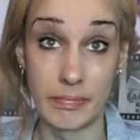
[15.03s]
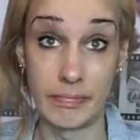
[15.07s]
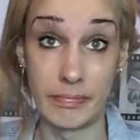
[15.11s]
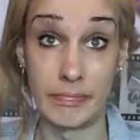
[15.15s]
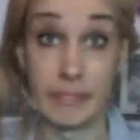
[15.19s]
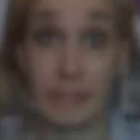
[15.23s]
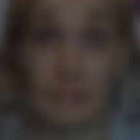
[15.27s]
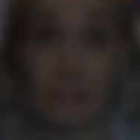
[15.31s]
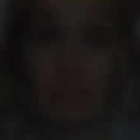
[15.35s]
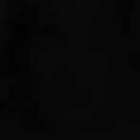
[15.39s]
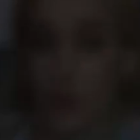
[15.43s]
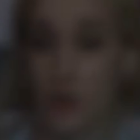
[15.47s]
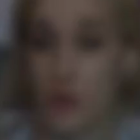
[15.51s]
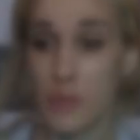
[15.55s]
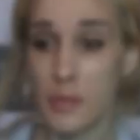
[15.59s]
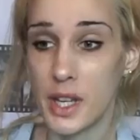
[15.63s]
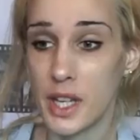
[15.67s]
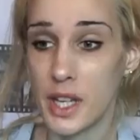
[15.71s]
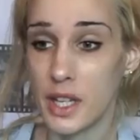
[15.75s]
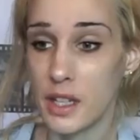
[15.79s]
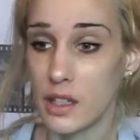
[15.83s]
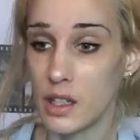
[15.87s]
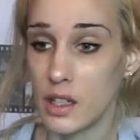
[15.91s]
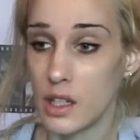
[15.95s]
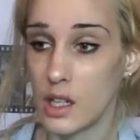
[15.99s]
I'm
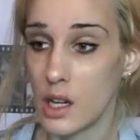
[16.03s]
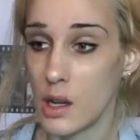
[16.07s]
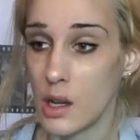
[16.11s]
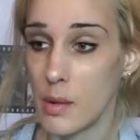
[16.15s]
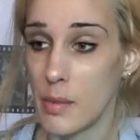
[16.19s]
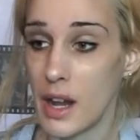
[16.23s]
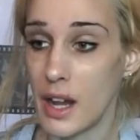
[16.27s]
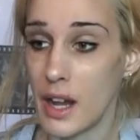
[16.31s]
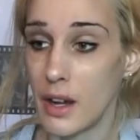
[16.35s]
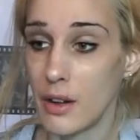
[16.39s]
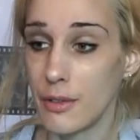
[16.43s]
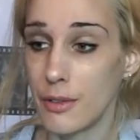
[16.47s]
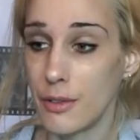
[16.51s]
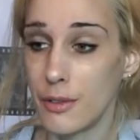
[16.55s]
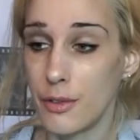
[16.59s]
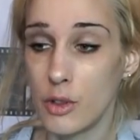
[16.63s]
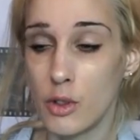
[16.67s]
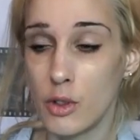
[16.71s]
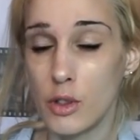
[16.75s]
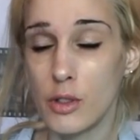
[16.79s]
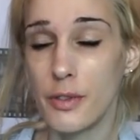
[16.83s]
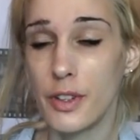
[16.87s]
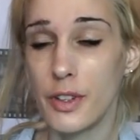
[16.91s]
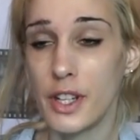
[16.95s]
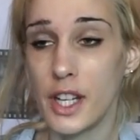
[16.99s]
filming about
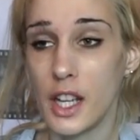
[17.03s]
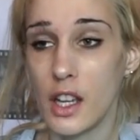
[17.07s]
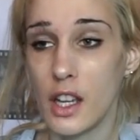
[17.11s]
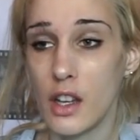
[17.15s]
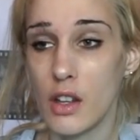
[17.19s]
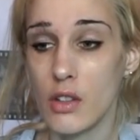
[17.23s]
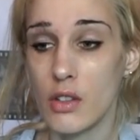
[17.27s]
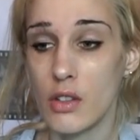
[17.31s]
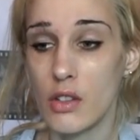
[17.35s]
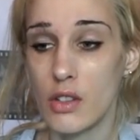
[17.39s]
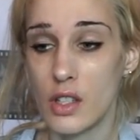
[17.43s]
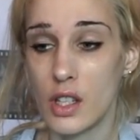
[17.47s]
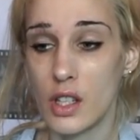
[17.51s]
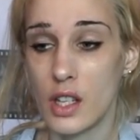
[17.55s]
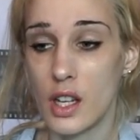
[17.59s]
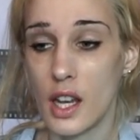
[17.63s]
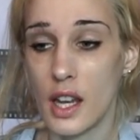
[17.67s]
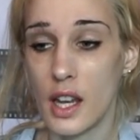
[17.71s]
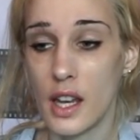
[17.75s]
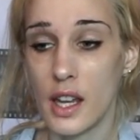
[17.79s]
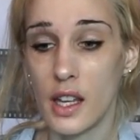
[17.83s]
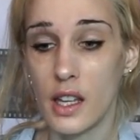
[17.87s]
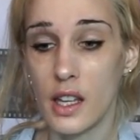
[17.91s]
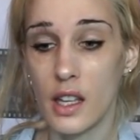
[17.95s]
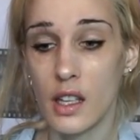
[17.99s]
4 videos
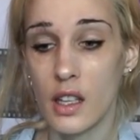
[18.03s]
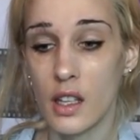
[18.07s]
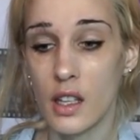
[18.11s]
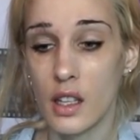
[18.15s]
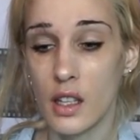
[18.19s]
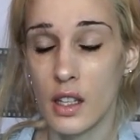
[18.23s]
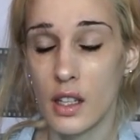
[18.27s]
today.